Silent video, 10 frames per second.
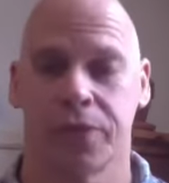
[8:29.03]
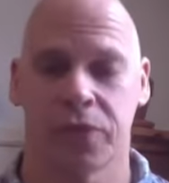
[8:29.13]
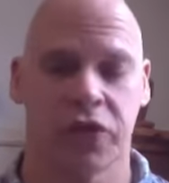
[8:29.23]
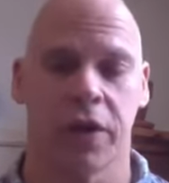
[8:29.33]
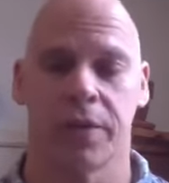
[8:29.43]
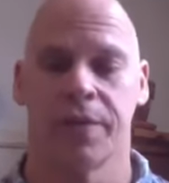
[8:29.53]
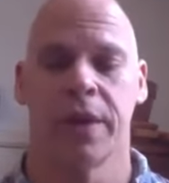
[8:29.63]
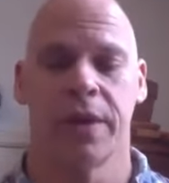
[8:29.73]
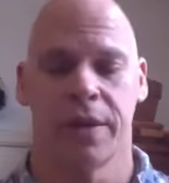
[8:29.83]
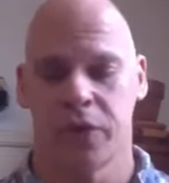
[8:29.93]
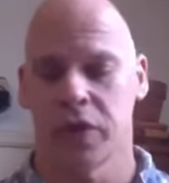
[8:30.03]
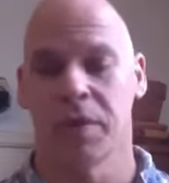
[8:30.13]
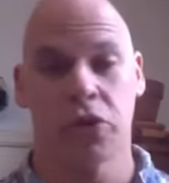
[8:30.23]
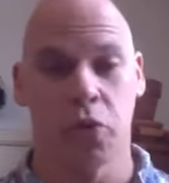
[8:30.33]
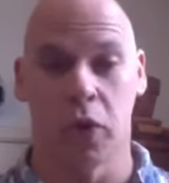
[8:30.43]
So you can
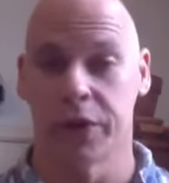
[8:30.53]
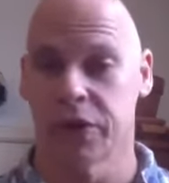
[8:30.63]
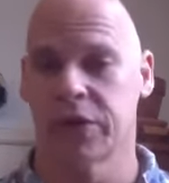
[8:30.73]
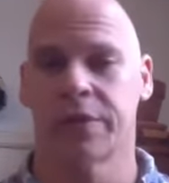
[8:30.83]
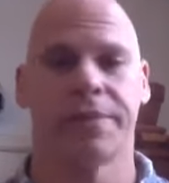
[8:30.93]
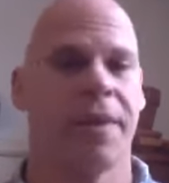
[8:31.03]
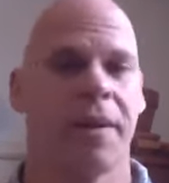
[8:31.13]
miss once,